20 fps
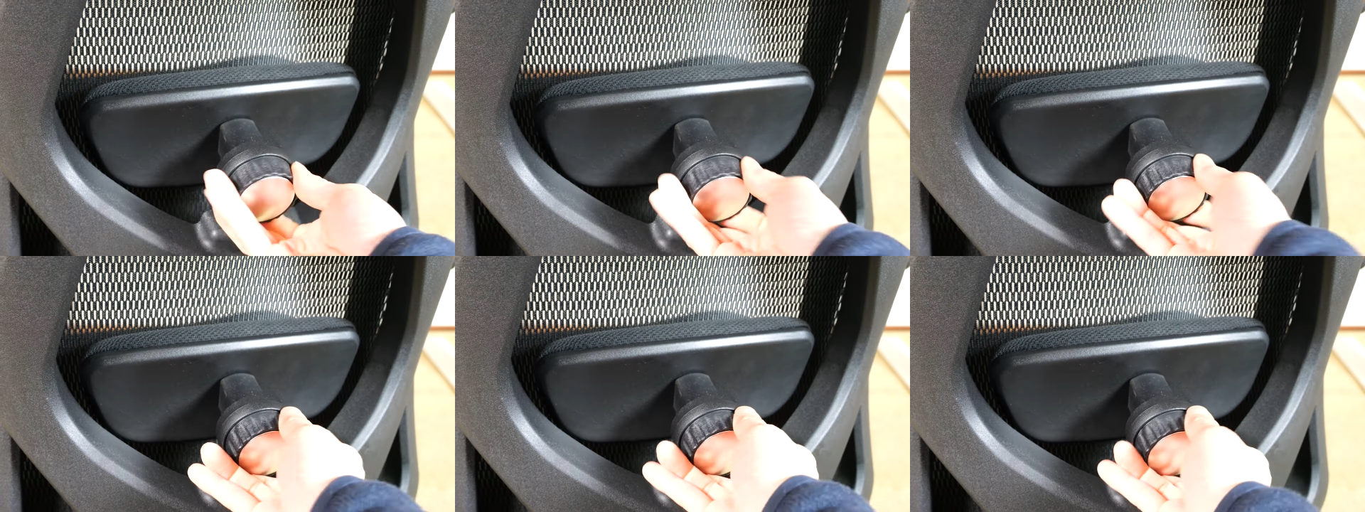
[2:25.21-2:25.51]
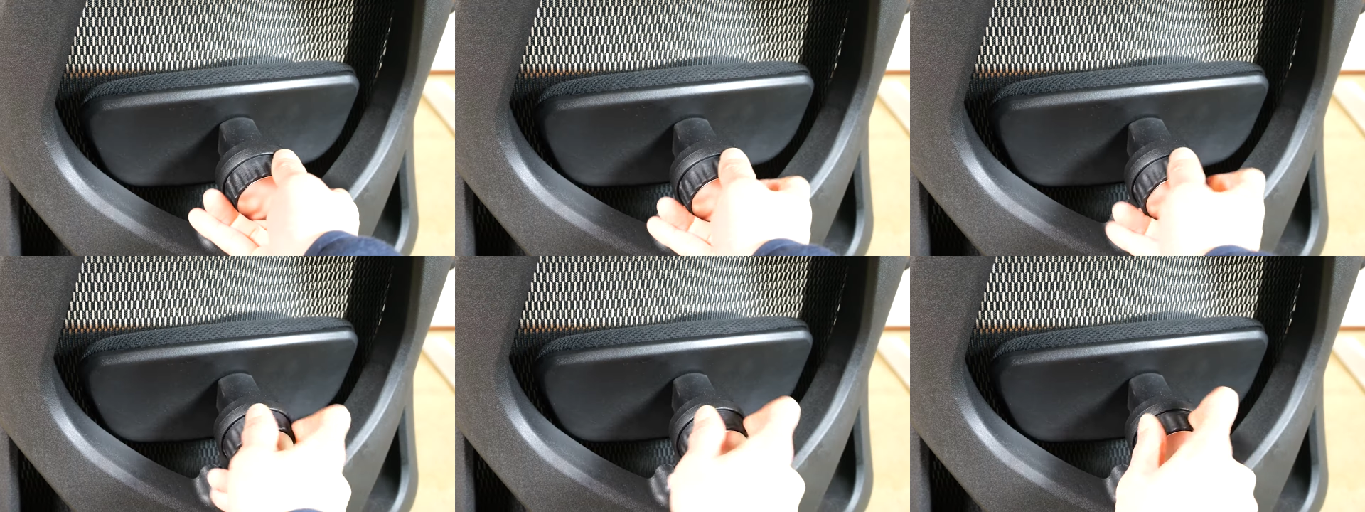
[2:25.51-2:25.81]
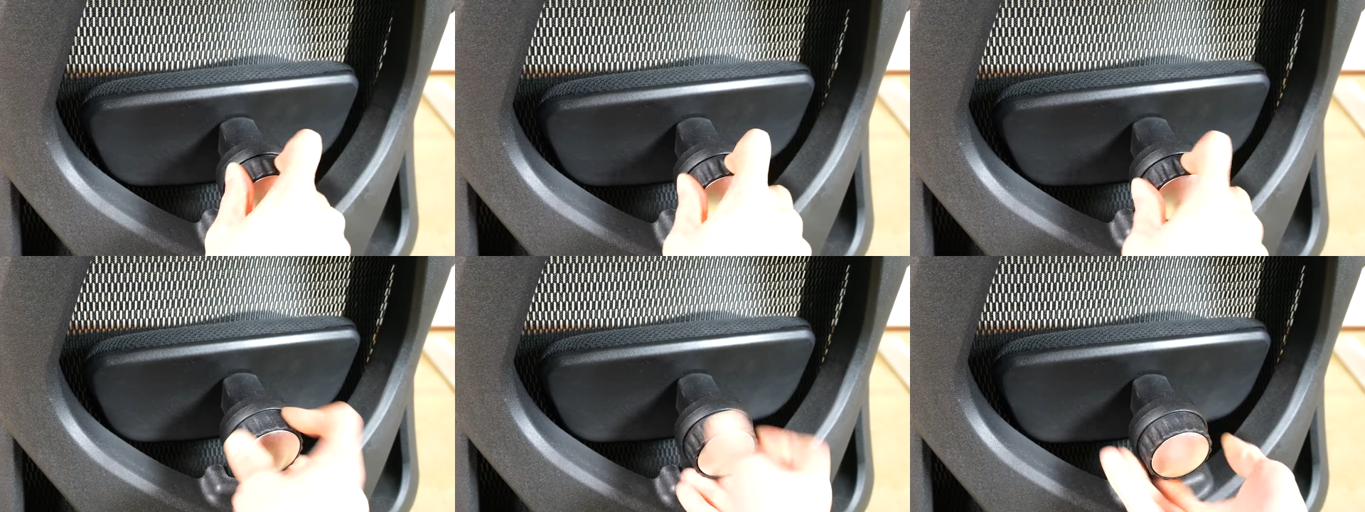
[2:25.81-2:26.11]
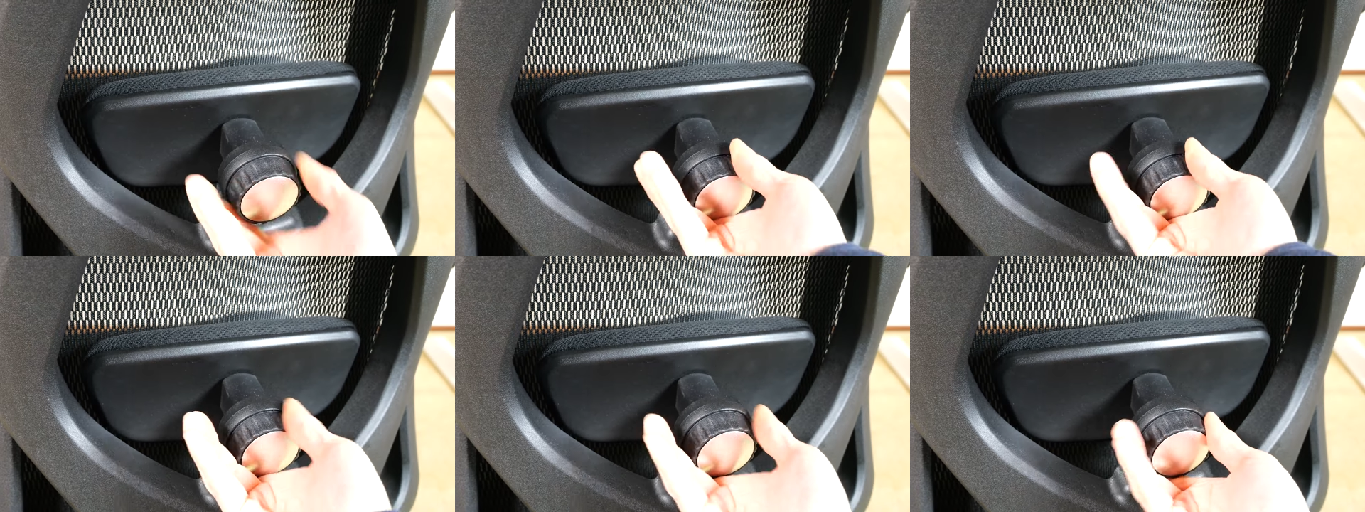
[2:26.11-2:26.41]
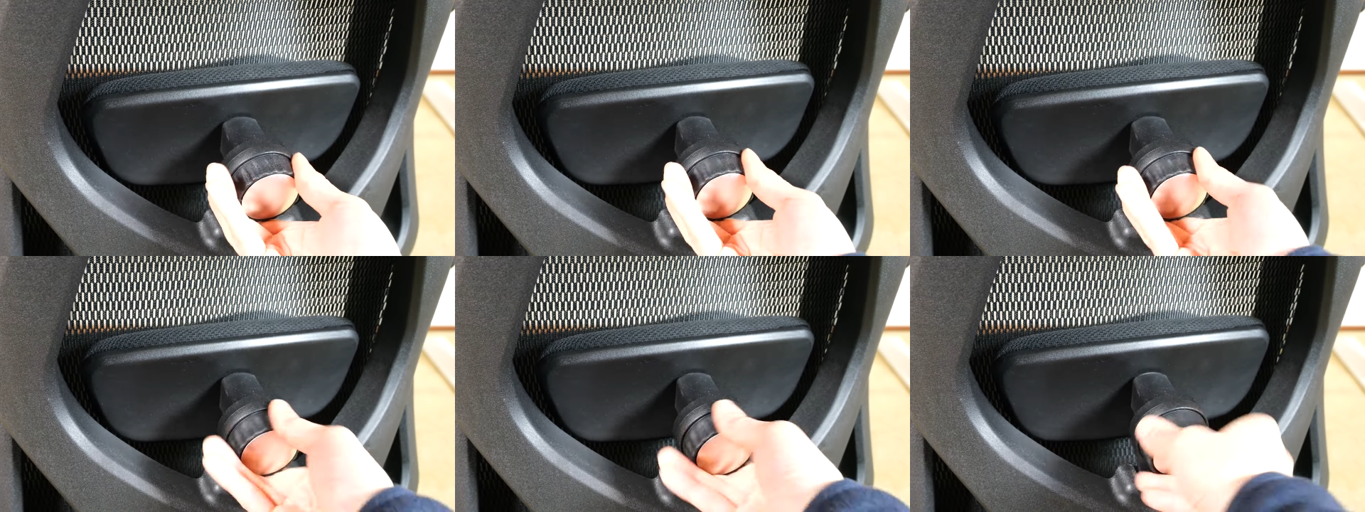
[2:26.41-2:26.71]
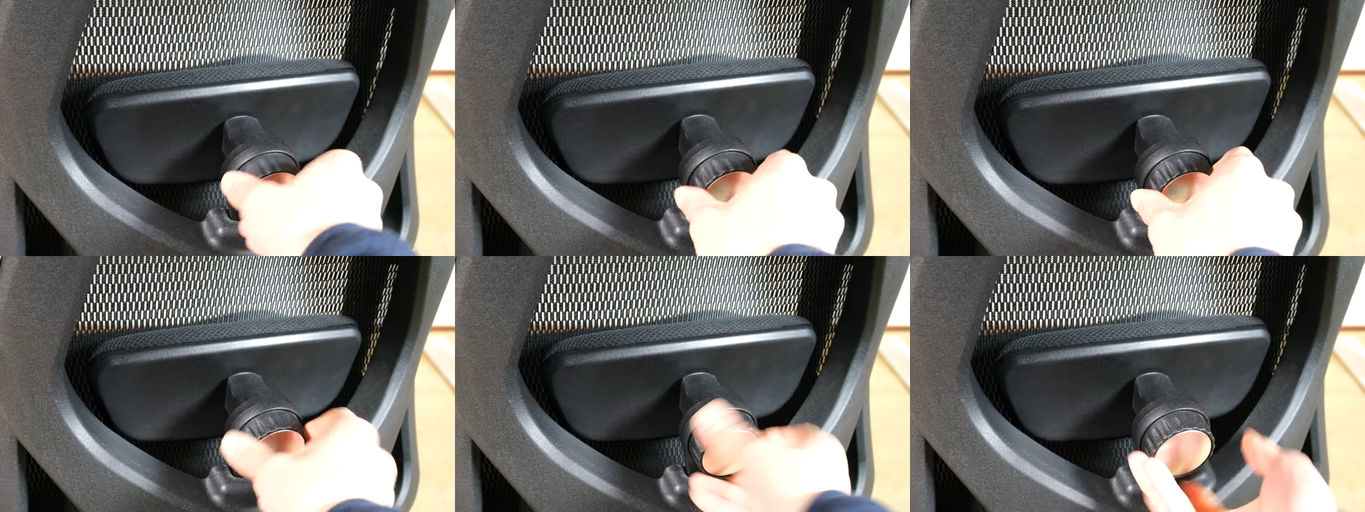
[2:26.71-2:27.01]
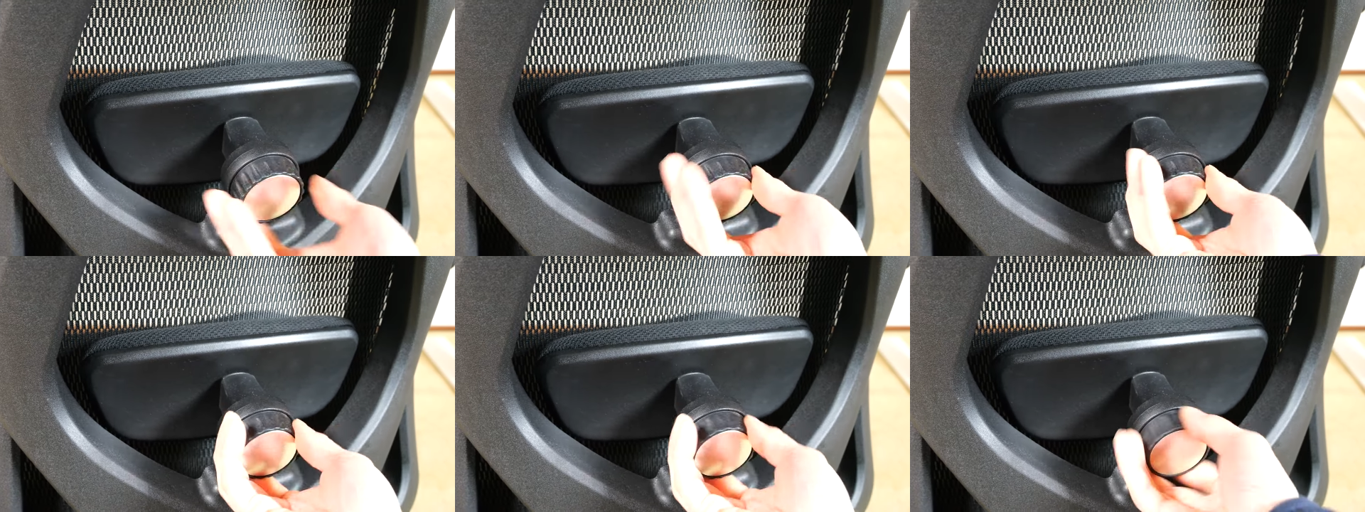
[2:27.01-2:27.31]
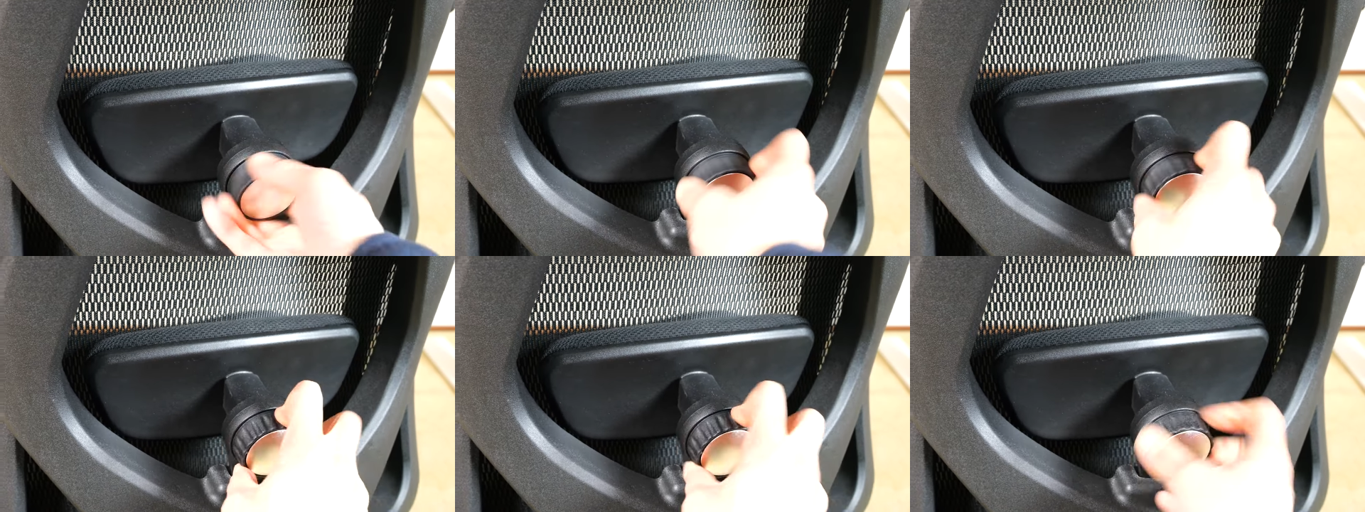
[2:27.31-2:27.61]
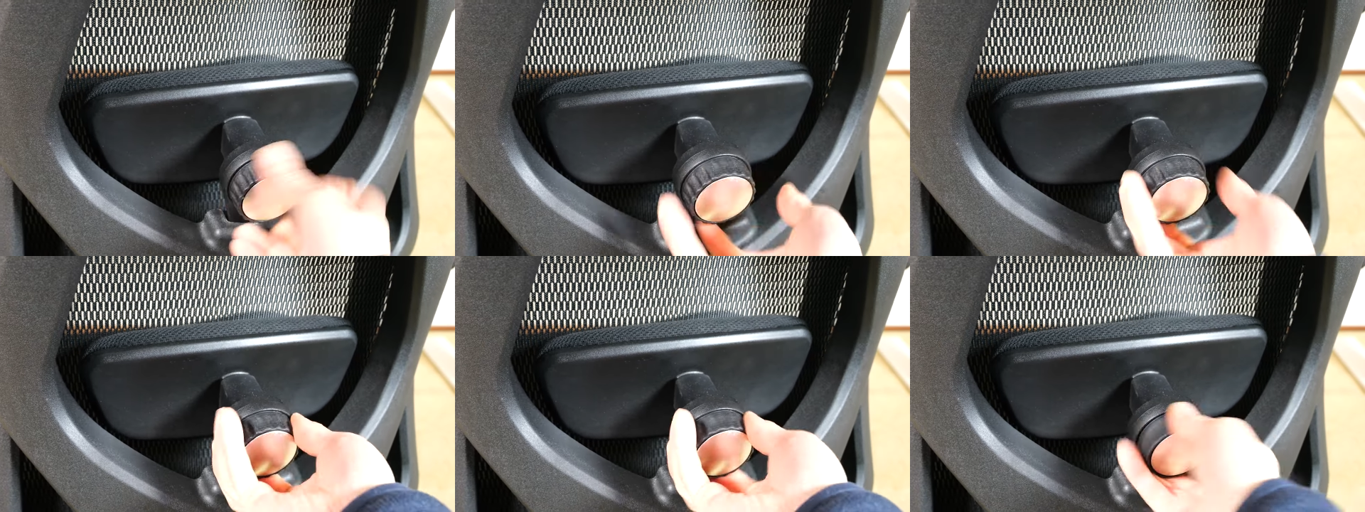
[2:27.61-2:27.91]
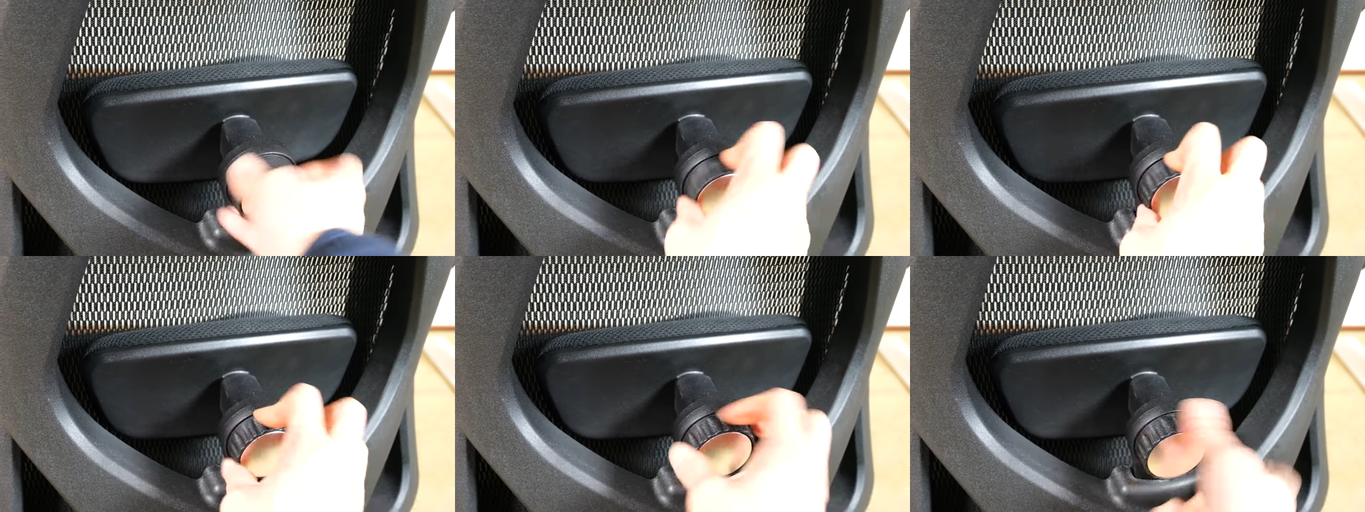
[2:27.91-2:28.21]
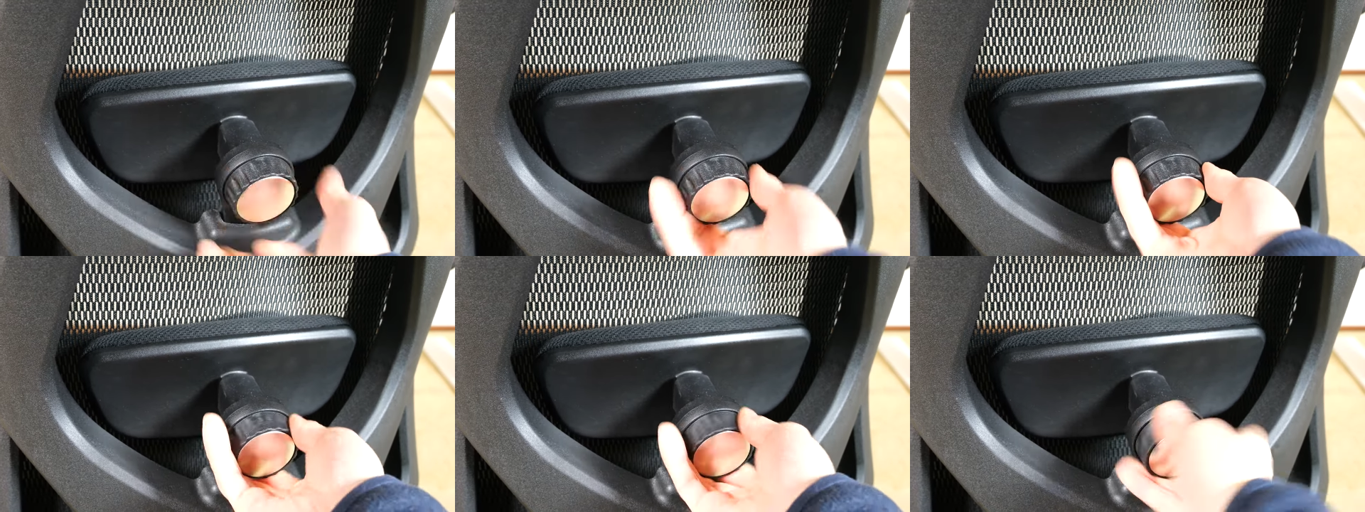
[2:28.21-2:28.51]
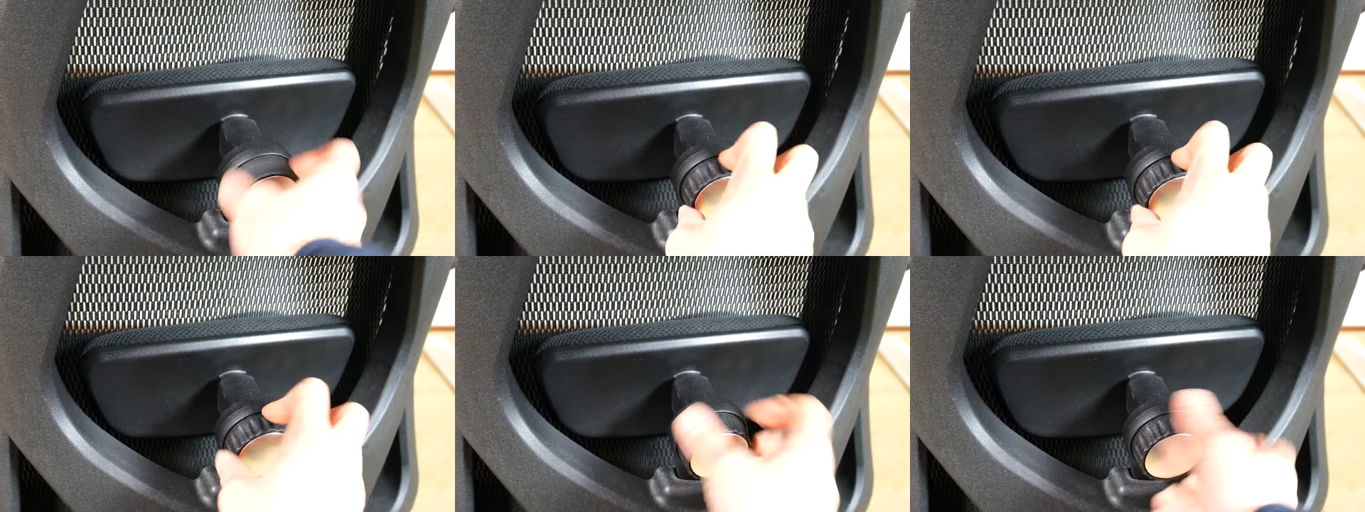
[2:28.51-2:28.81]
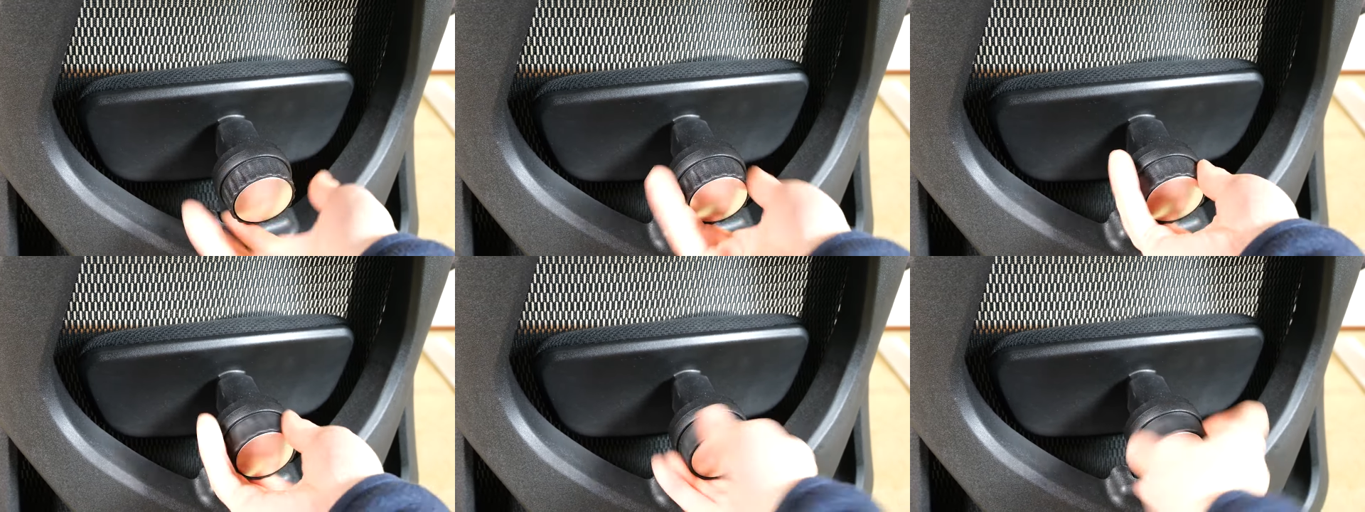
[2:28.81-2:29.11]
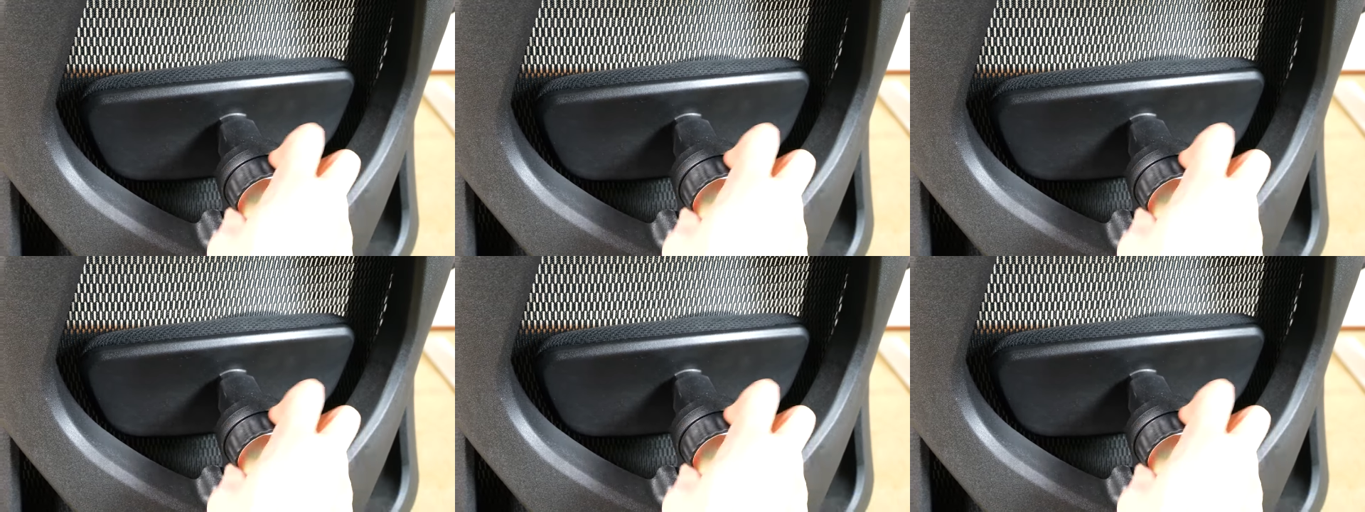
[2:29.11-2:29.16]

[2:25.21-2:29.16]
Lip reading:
[unreadable: no face in view]